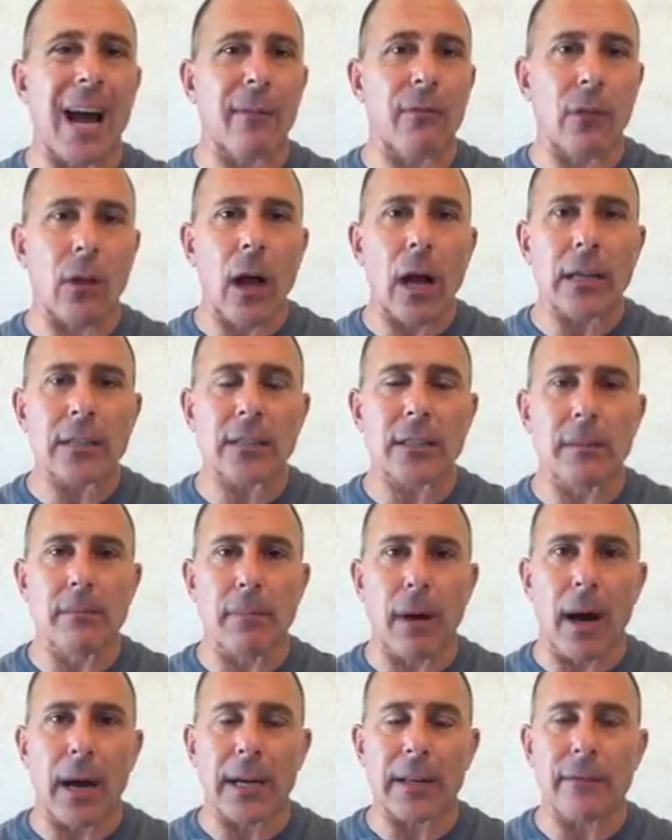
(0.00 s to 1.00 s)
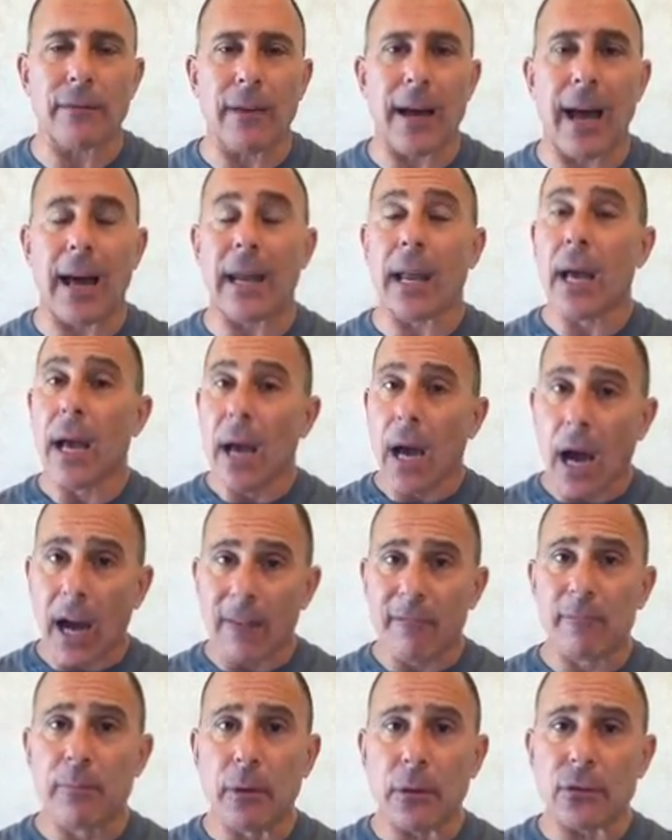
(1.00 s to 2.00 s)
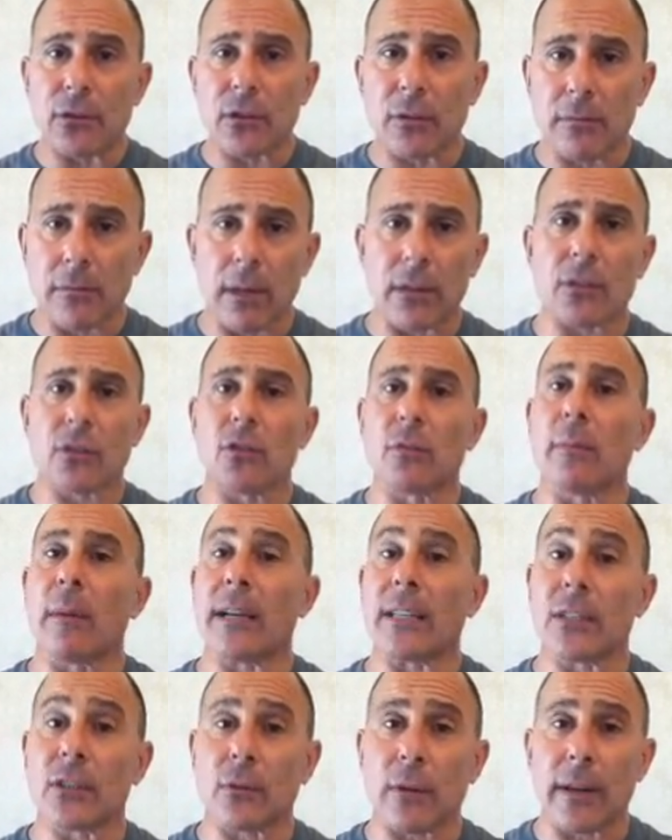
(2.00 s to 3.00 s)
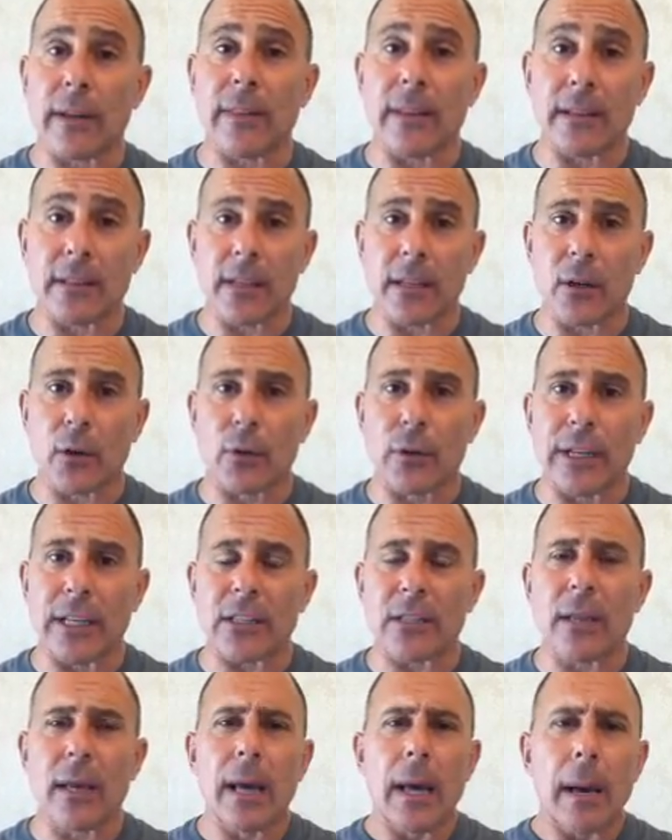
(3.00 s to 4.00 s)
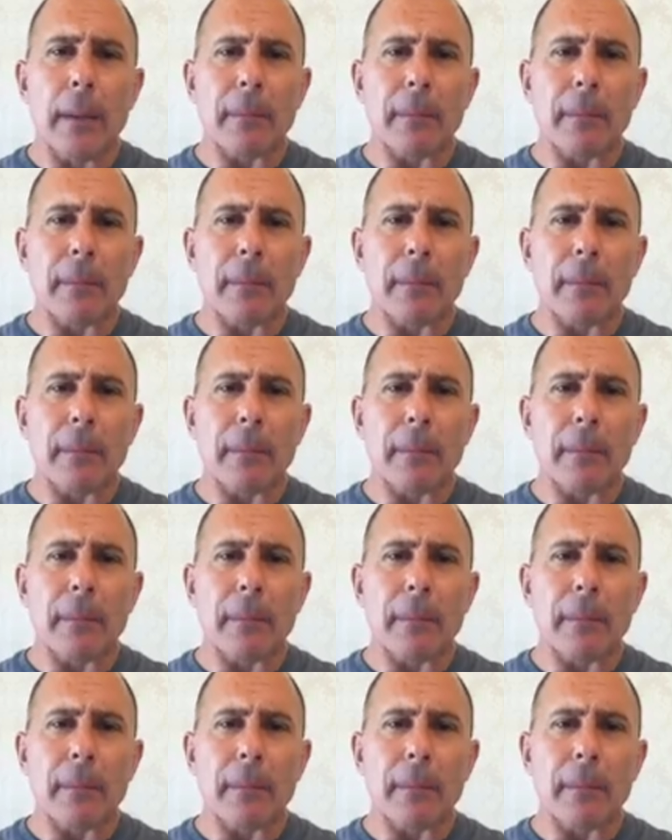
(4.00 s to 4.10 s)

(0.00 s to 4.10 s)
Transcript: I've lost some body fat, I've built some muscle, my strength has increased,